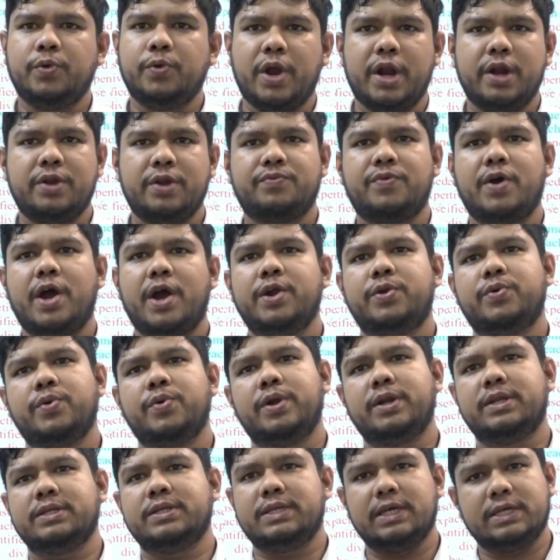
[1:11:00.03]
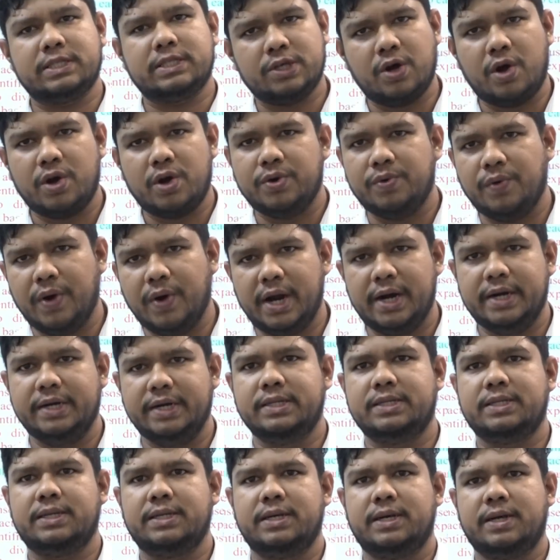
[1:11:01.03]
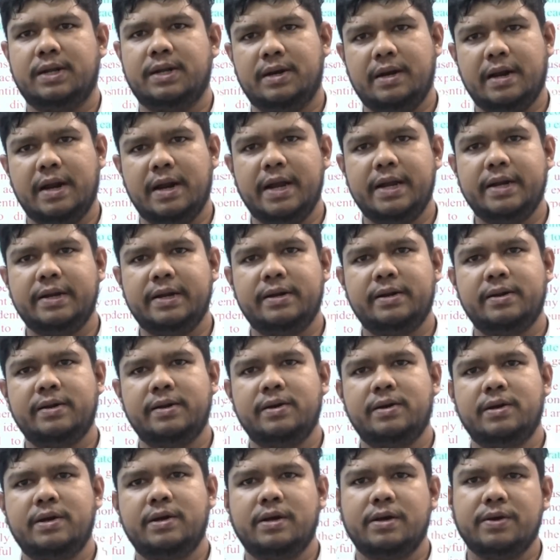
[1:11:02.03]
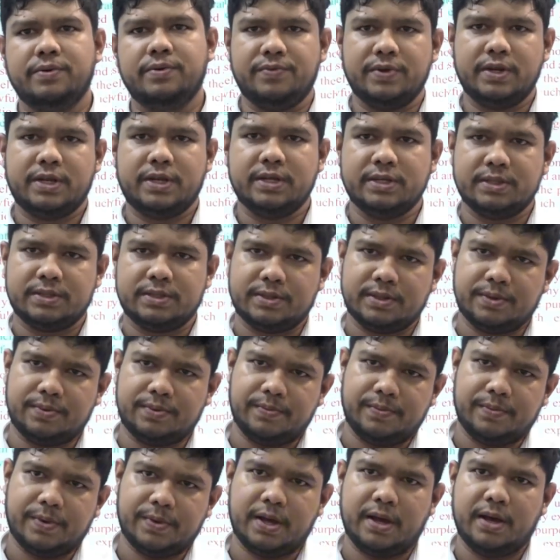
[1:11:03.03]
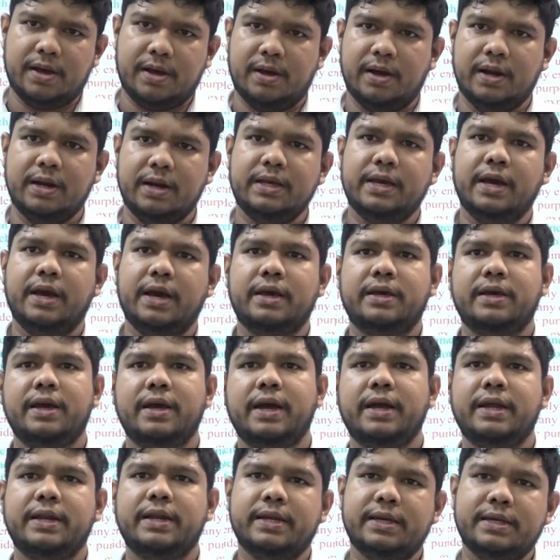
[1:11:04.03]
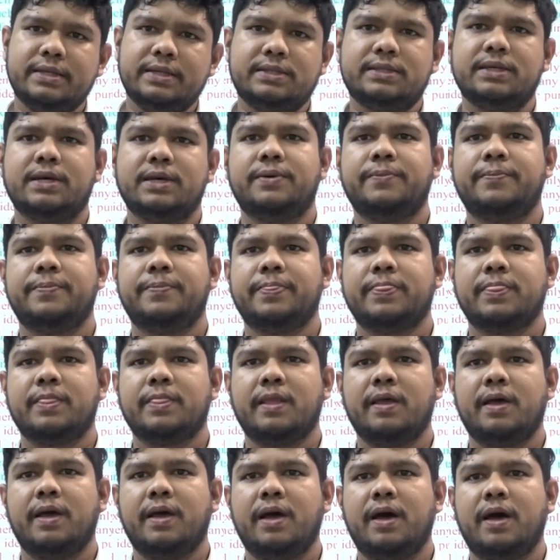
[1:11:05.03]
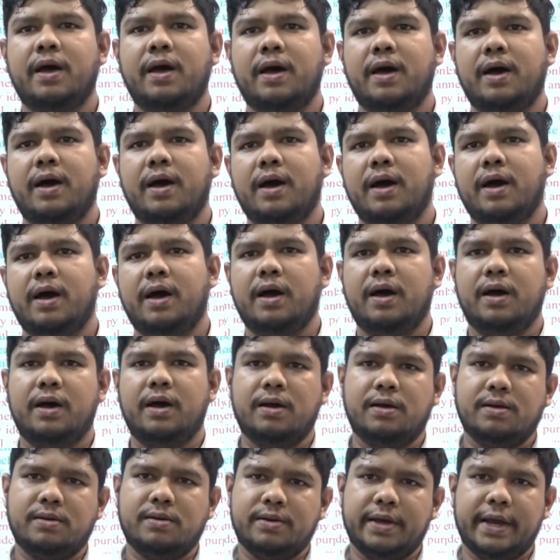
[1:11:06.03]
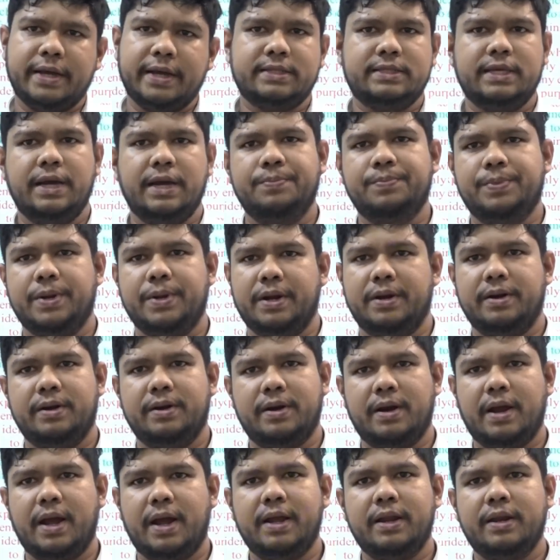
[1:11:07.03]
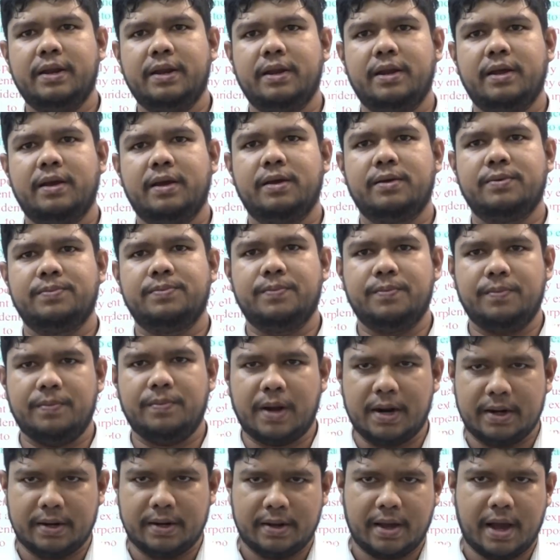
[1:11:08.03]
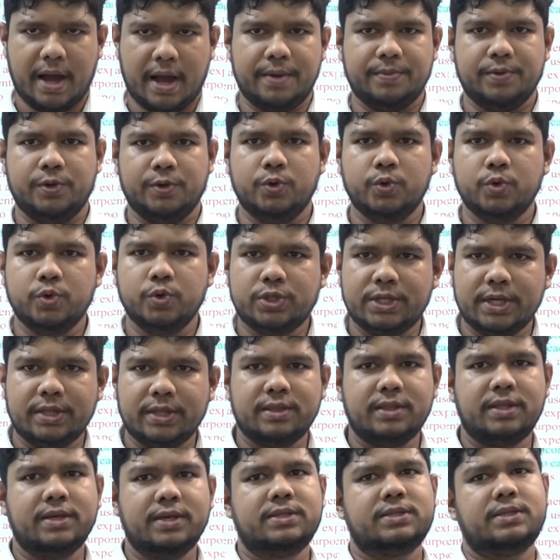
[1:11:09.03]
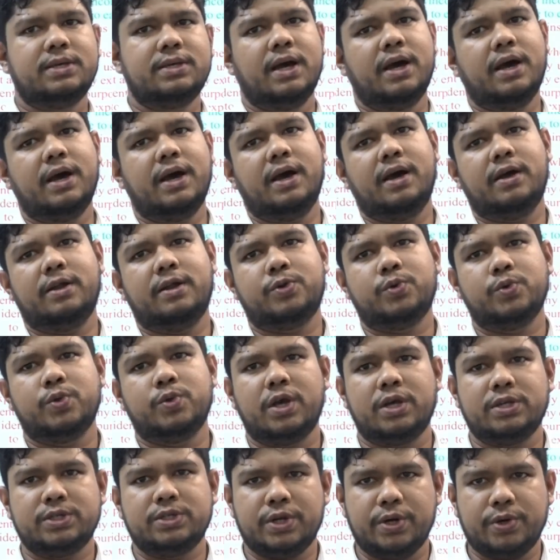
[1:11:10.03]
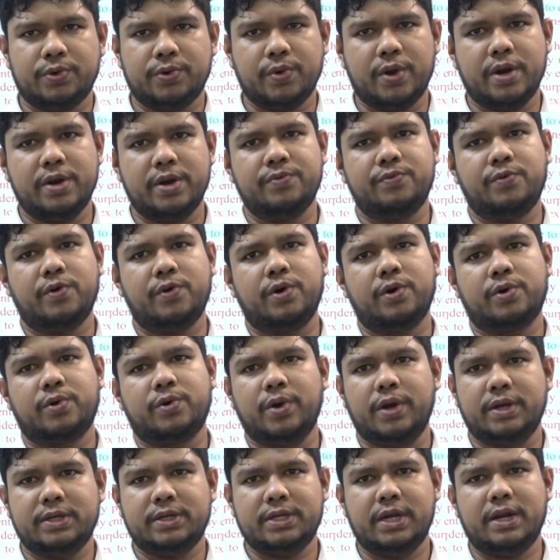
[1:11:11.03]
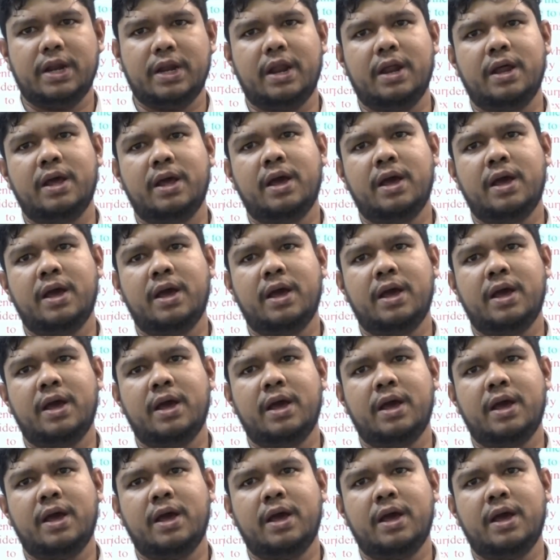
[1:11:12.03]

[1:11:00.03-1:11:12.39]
25-26 onwards, right? If it is earlier year, it is exempted, right? But I am using this 2024 correction.